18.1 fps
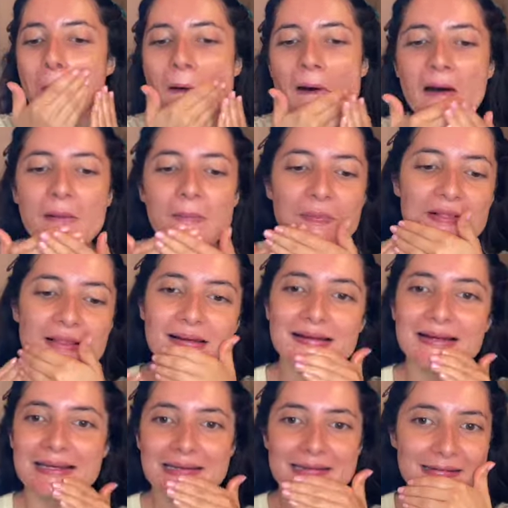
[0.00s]

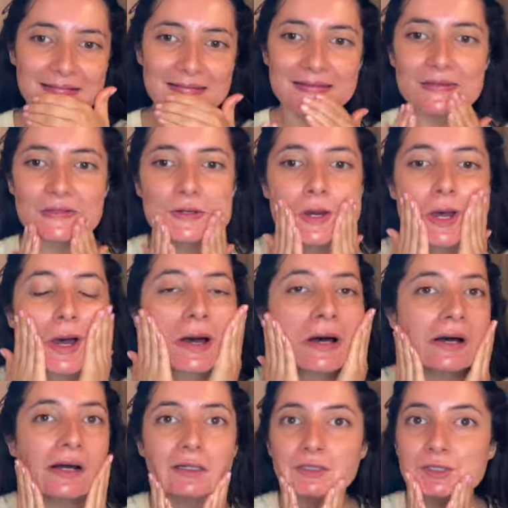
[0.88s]
applied. And then
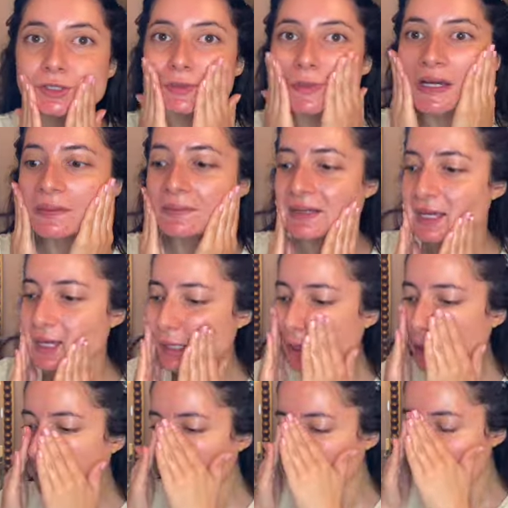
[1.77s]
I'll do my
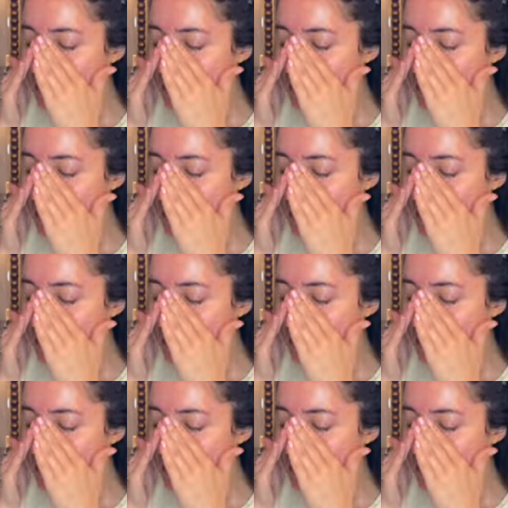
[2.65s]
makeup